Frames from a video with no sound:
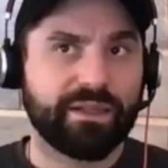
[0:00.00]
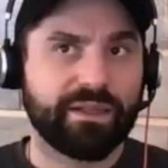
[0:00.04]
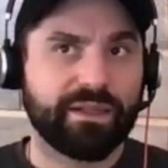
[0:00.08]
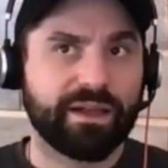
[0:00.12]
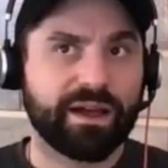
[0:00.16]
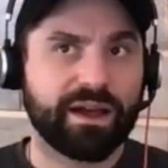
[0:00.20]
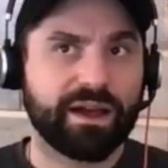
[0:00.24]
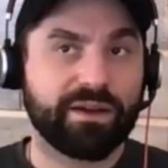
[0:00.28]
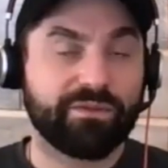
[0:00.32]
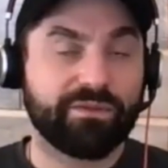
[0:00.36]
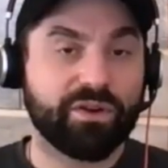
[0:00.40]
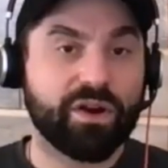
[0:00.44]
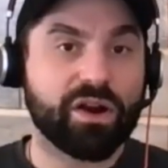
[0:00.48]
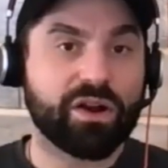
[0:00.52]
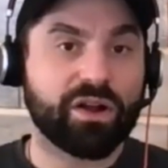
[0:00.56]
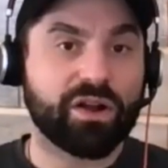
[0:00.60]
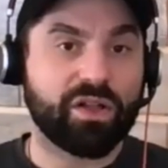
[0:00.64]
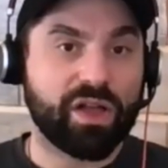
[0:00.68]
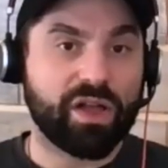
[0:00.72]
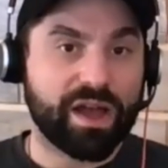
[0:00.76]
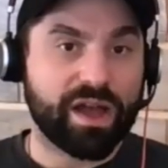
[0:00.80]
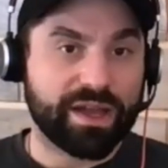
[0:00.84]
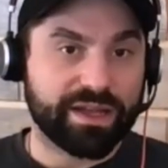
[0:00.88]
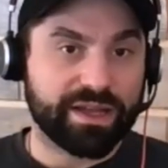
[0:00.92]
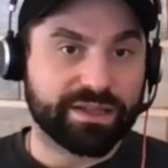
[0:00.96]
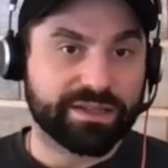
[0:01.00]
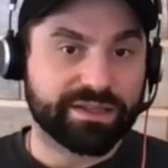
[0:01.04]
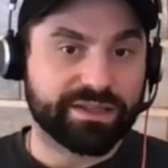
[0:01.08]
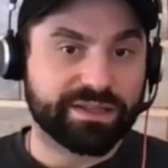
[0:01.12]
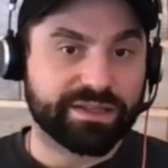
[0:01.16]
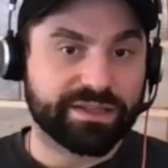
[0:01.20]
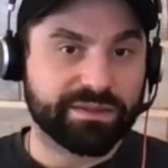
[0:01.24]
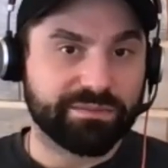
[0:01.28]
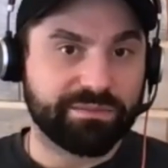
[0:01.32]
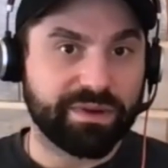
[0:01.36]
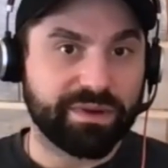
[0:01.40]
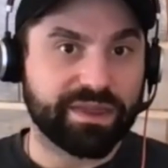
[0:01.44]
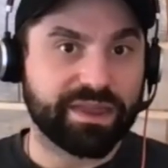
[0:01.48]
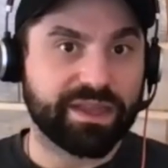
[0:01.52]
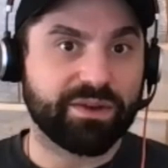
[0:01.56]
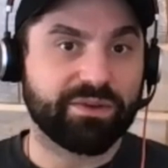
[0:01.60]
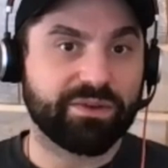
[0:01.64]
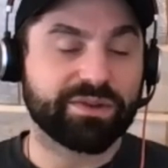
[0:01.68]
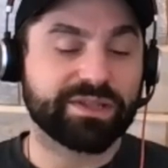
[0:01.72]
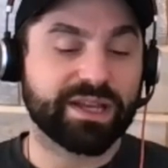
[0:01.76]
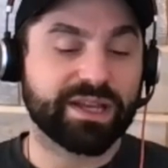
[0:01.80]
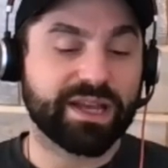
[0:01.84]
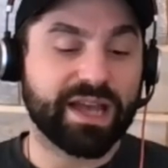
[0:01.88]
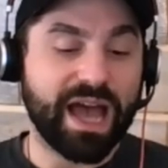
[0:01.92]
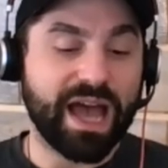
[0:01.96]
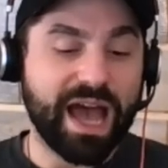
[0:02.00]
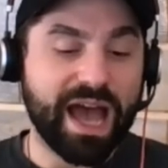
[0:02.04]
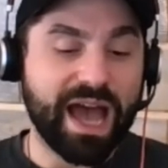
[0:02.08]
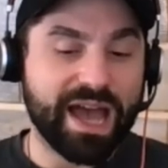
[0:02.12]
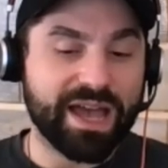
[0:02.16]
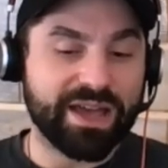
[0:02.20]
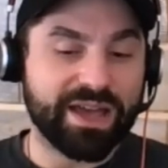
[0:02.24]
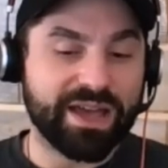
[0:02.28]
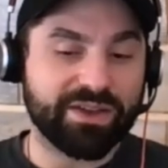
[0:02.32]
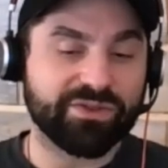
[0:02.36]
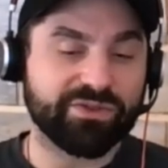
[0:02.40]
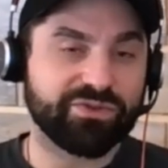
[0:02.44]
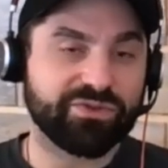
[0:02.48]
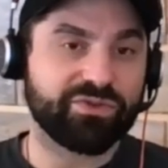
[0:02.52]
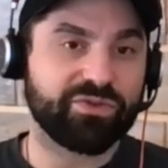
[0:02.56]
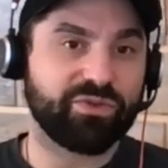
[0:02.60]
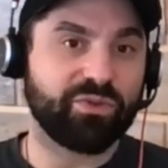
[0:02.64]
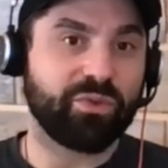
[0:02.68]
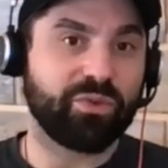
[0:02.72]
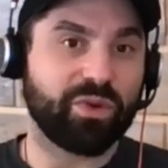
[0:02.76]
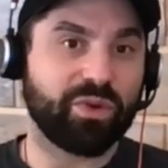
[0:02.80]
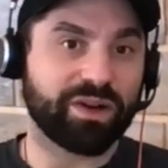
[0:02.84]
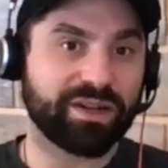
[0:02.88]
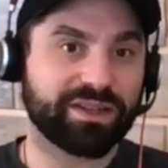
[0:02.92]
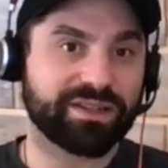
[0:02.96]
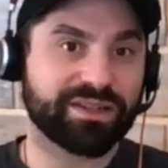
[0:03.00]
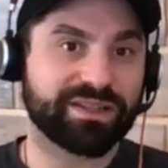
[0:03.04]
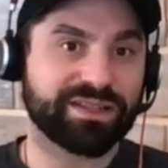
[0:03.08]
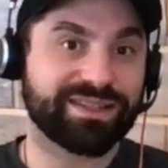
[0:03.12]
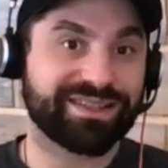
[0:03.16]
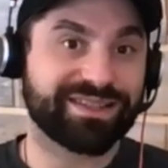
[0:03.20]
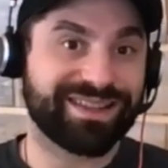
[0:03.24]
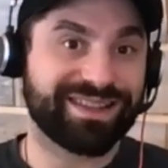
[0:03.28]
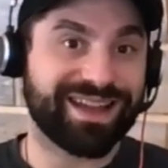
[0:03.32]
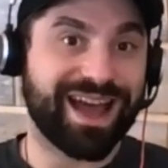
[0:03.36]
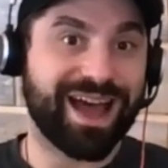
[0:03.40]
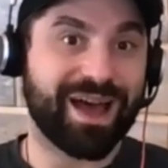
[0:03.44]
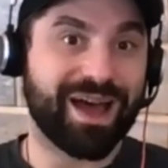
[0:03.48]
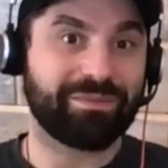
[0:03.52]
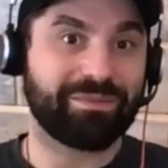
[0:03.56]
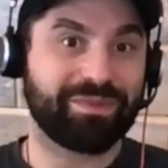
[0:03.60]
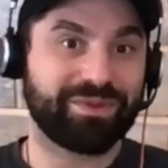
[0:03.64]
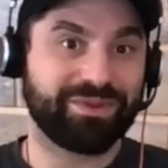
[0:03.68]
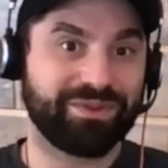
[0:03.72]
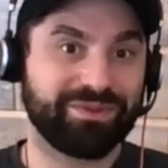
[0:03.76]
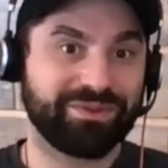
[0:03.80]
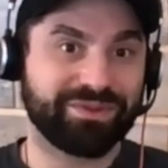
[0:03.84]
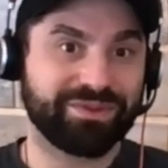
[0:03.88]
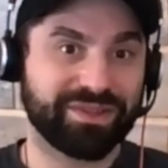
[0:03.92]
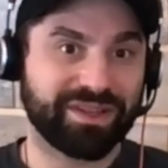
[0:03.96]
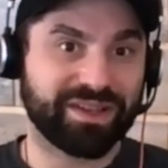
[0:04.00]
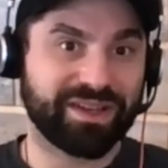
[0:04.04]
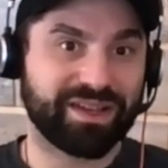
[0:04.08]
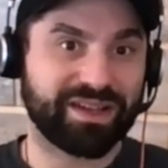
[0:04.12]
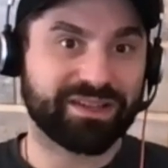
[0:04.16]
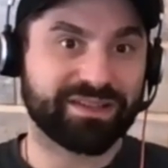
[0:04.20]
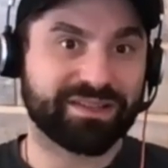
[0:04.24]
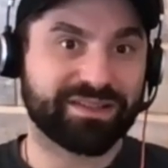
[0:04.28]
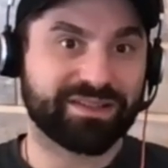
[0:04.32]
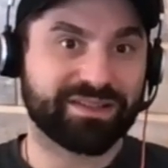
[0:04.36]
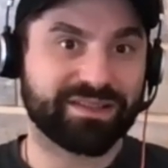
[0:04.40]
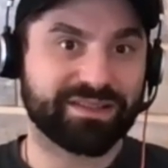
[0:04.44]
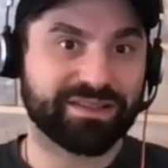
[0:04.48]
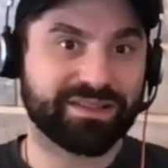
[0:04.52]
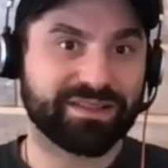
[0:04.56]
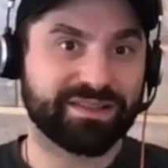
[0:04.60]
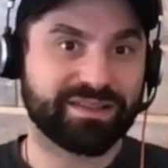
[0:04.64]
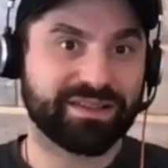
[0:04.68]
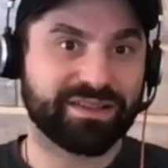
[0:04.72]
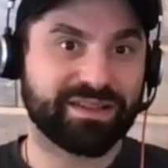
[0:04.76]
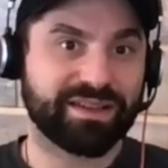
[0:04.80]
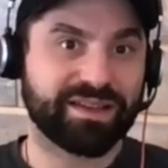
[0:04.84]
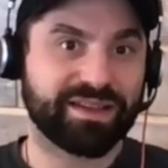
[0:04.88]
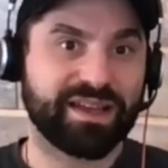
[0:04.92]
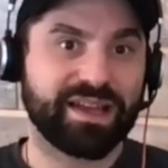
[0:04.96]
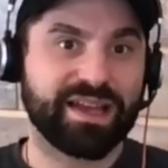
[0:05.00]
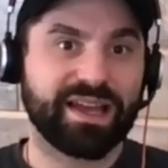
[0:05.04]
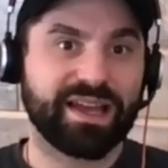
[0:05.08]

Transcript: uh, for our clients. But there was a guy who wanted to stop using us. For